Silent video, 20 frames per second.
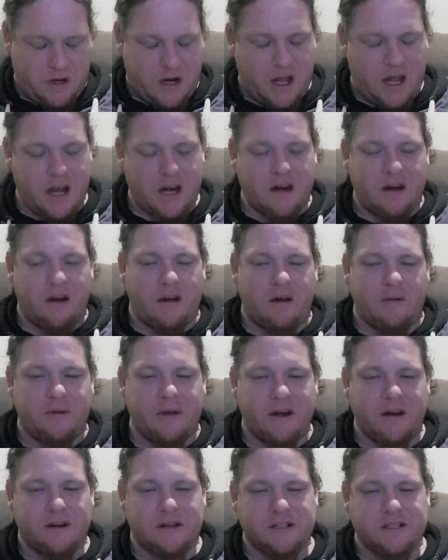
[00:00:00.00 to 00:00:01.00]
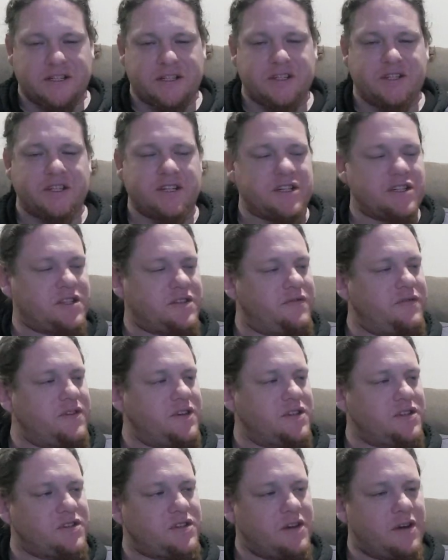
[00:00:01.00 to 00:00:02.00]
And I mean, I suggest the
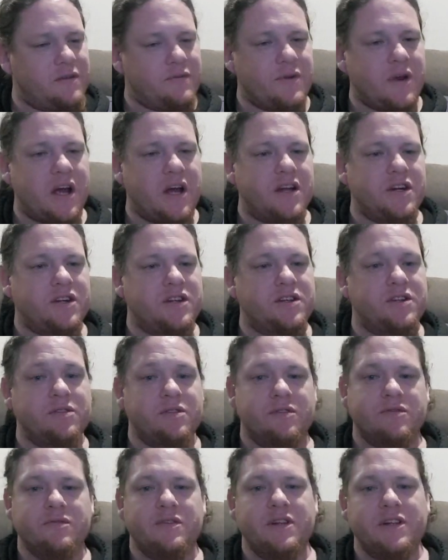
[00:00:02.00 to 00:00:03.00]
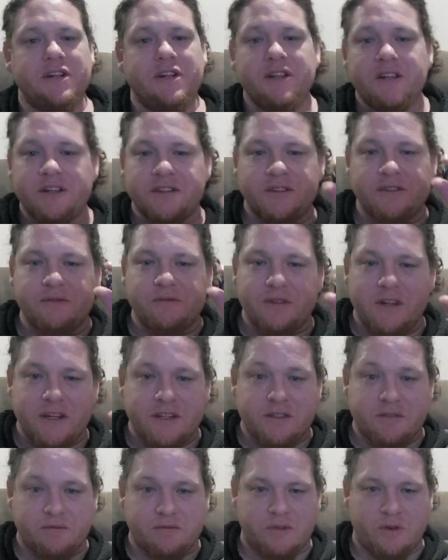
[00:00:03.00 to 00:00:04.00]
first time round you do it really little
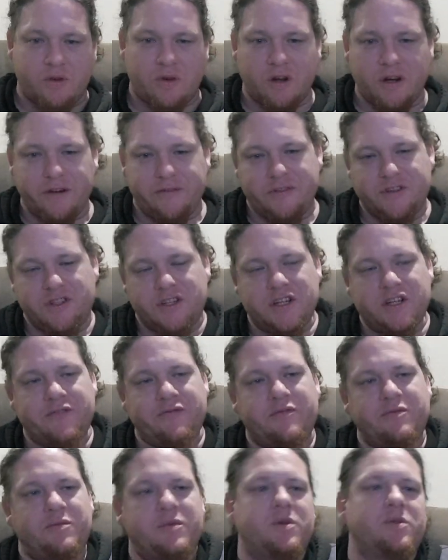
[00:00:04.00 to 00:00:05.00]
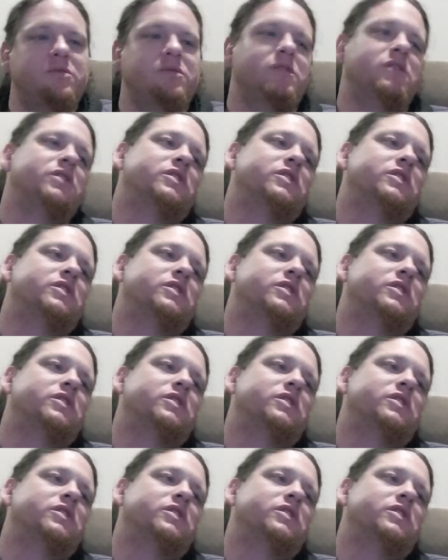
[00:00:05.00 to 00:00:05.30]
that's kind of achievable.